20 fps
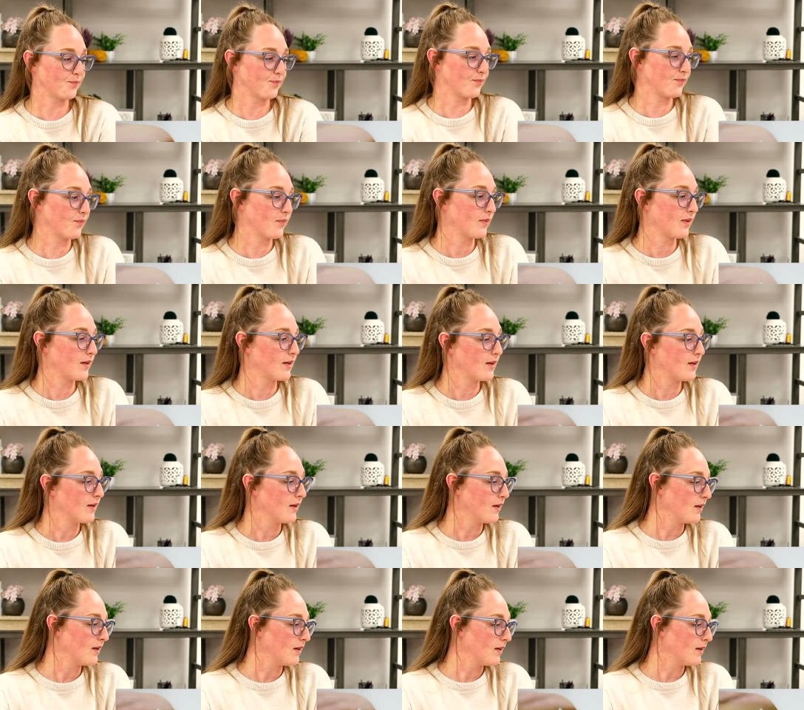
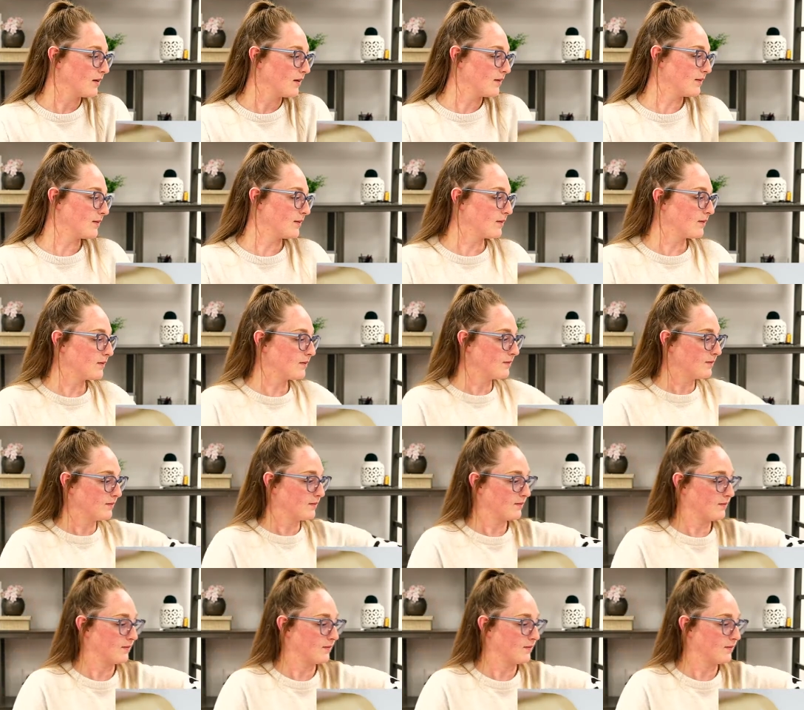Nothing is said.